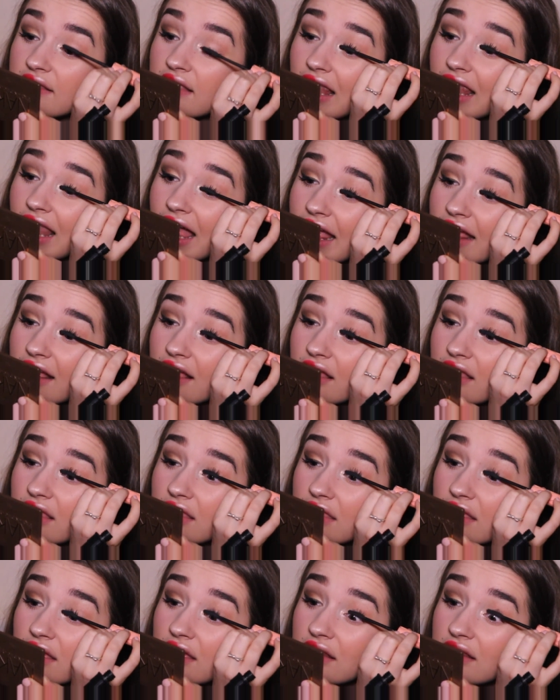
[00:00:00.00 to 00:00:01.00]

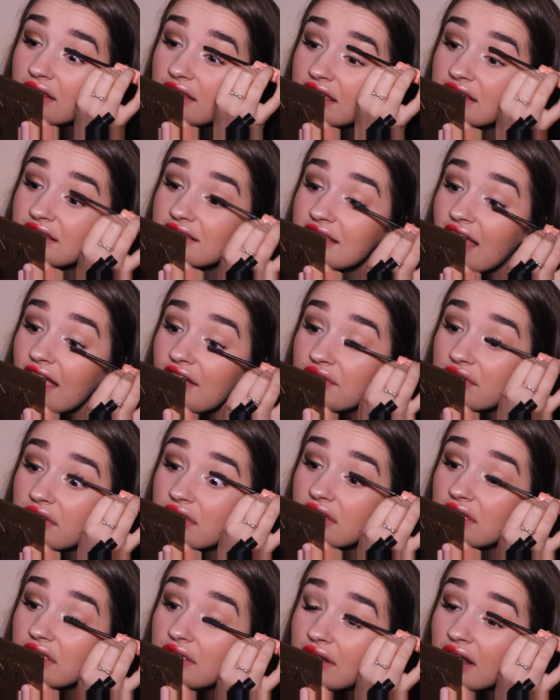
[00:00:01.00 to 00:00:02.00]
lengthens, it does
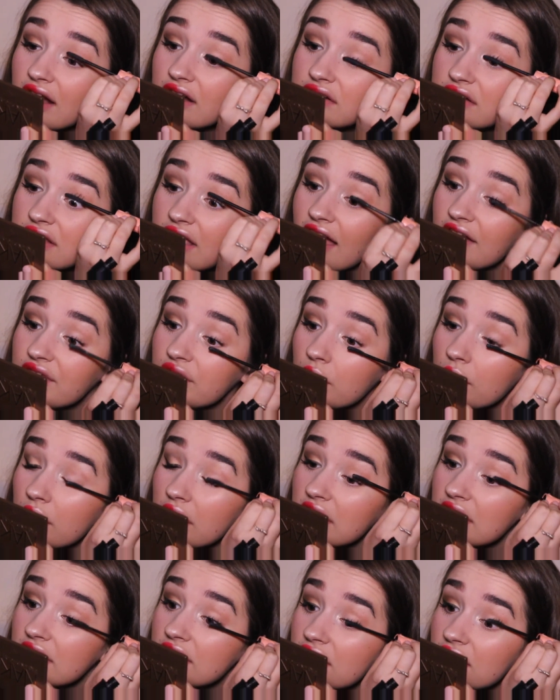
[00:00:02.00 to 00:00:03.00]
everything you'd actually ever
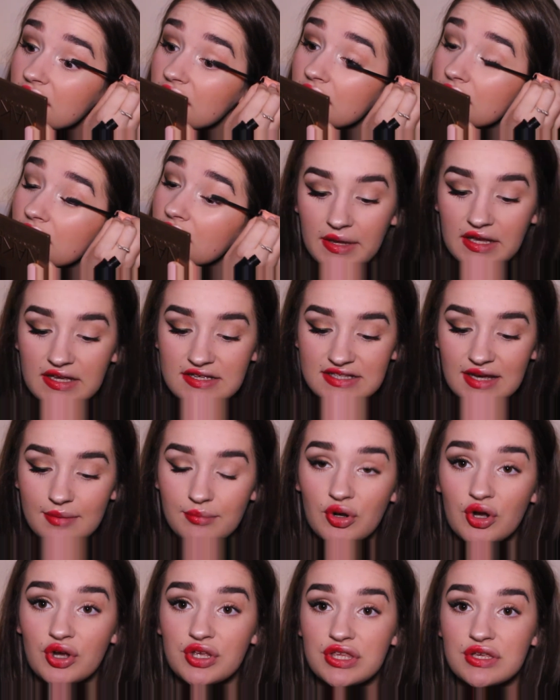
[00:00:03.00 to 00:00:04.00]
want it to do. Because I'm
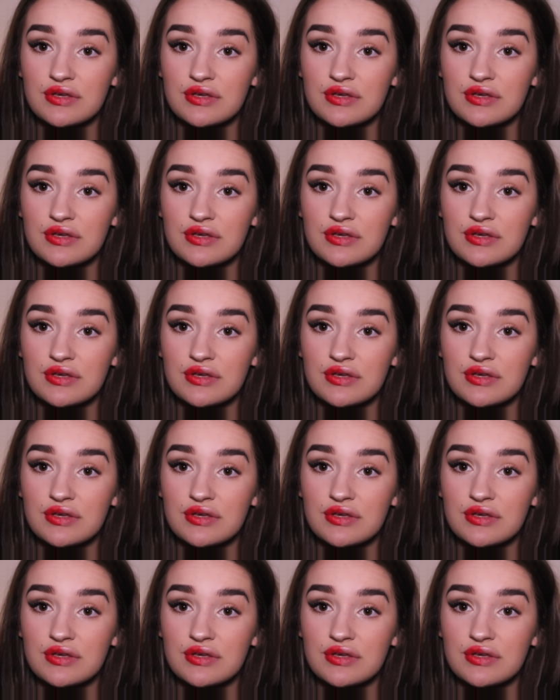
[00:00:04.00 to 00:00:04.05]
not